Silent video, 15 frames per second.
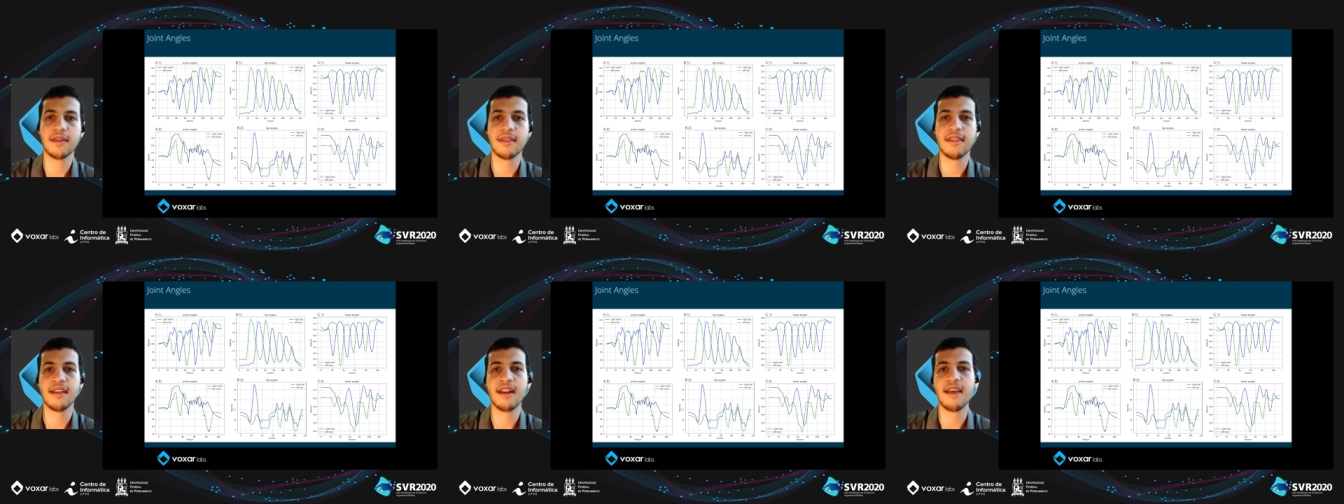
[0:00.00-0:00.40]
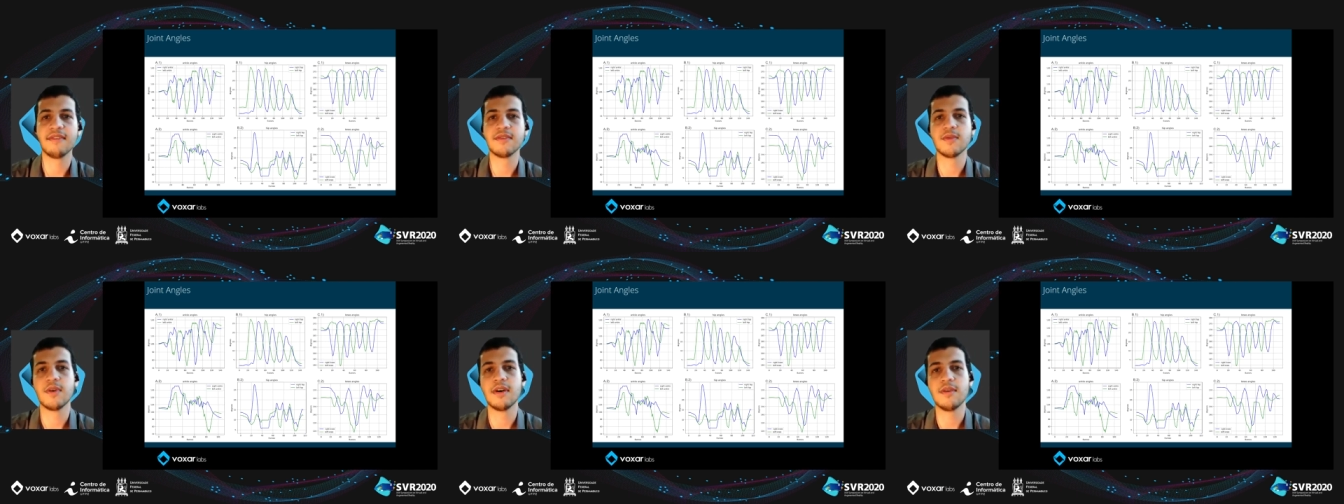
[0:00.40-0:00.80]
The
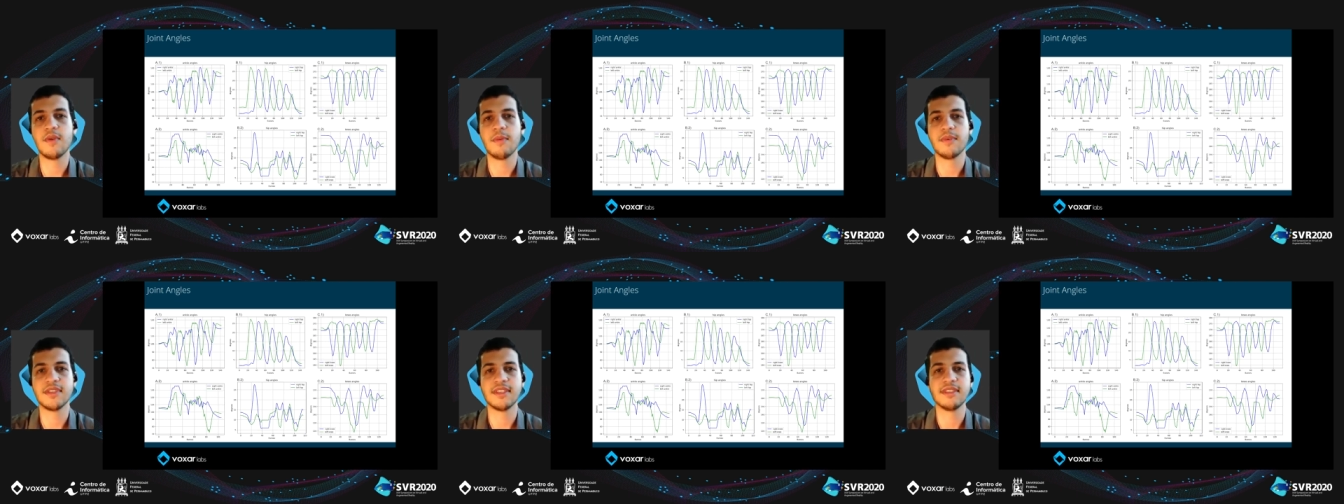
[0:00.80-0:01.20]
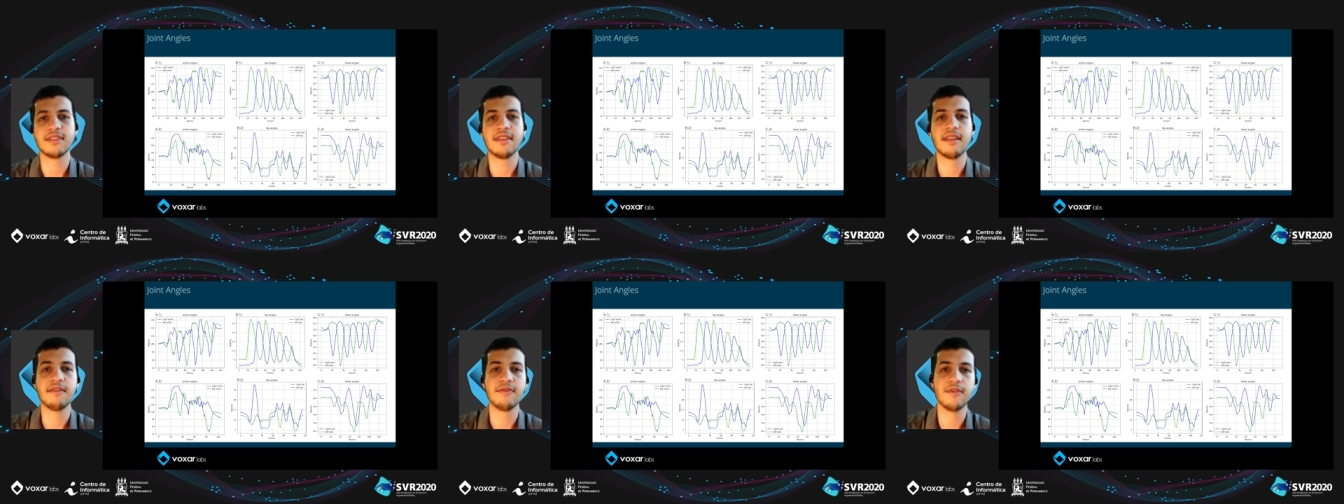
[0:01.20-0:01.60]
left one represents
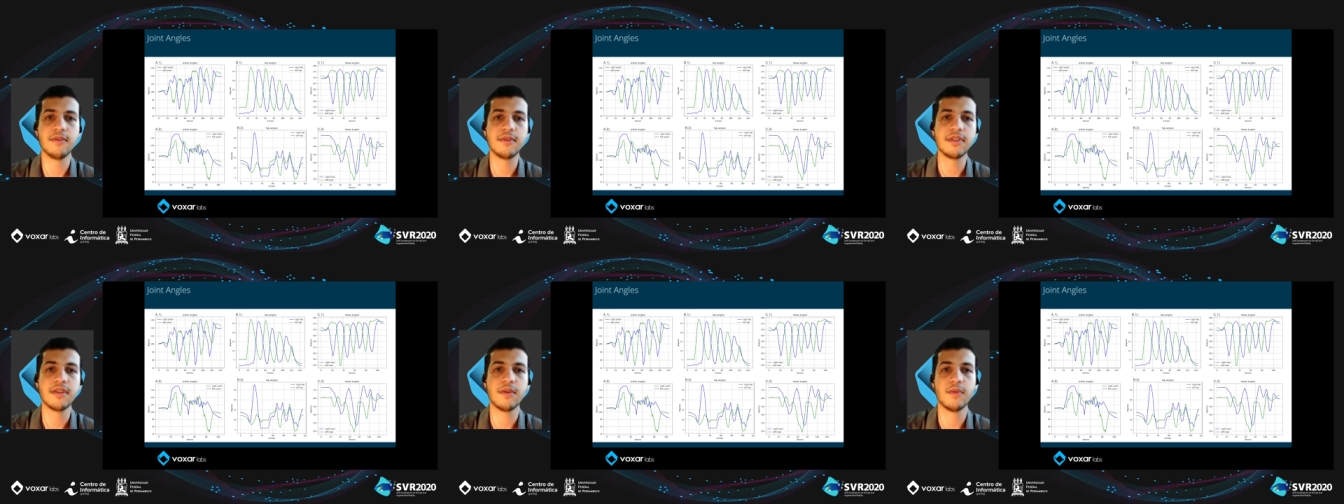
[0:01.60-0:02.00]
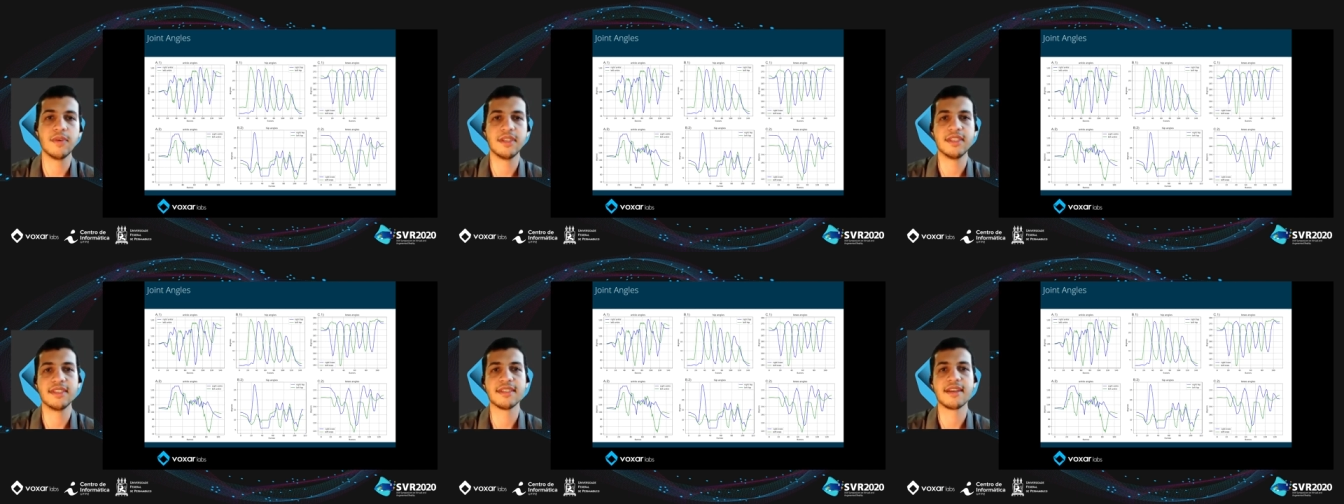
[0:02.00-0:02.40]
the foot,
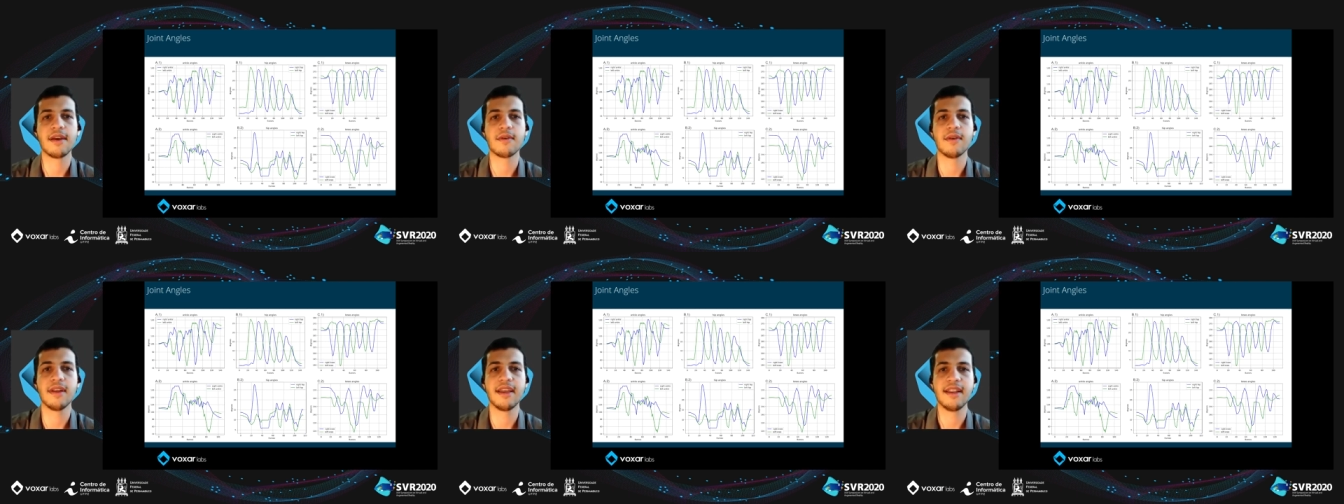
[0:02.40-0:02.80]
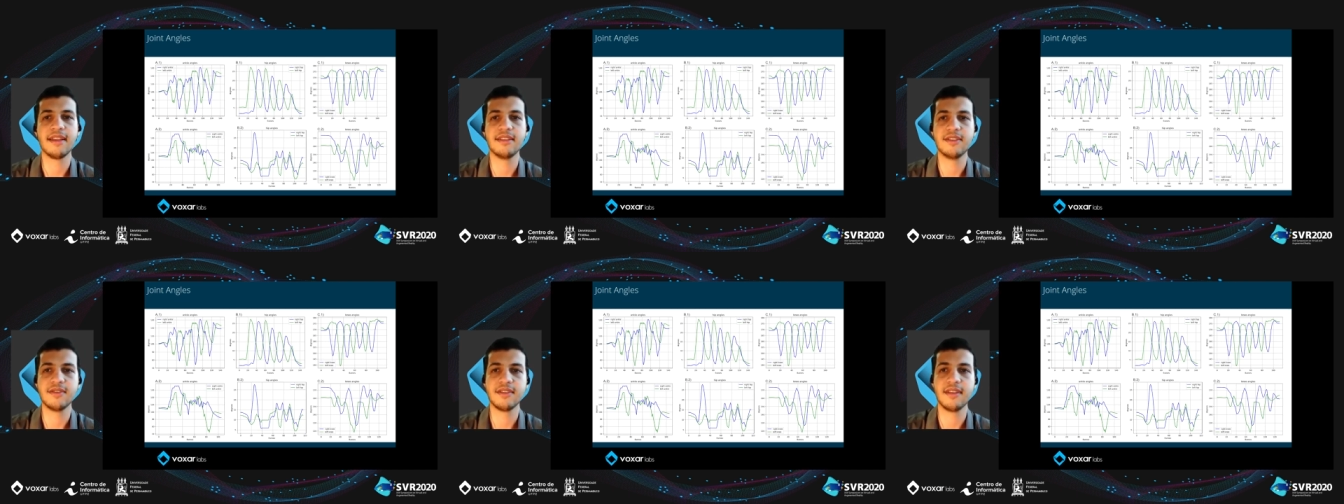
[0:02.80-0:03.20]
which is
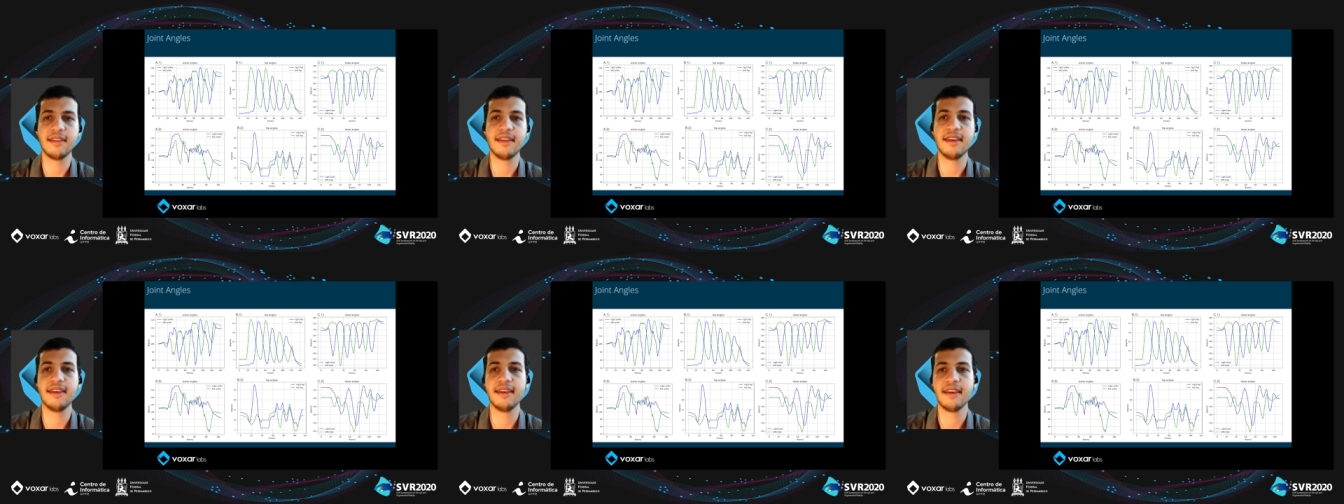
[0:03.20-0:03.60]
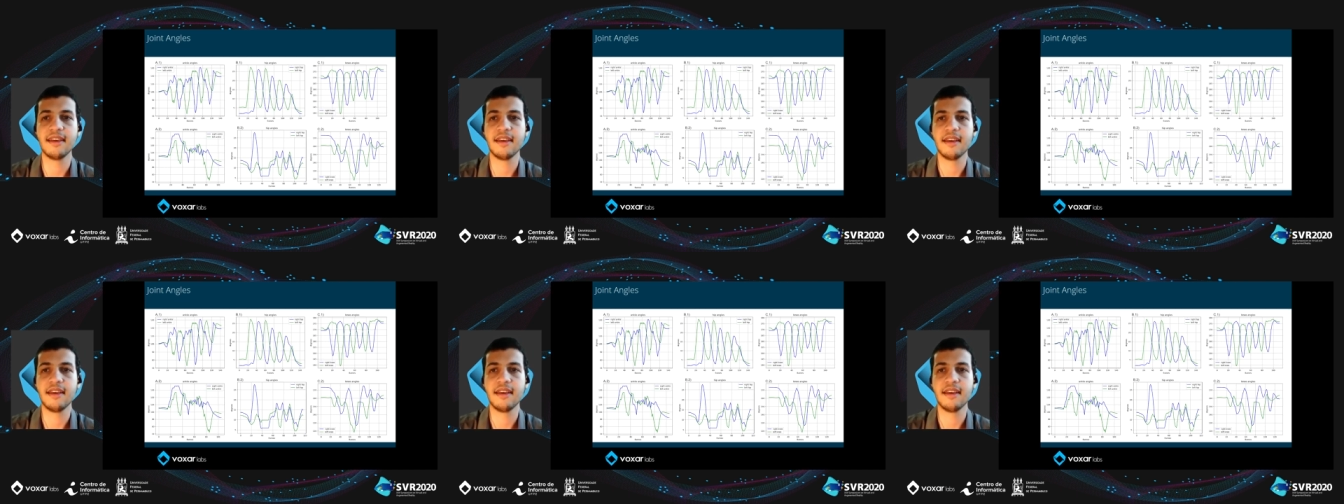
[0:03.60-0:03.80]
calculated using the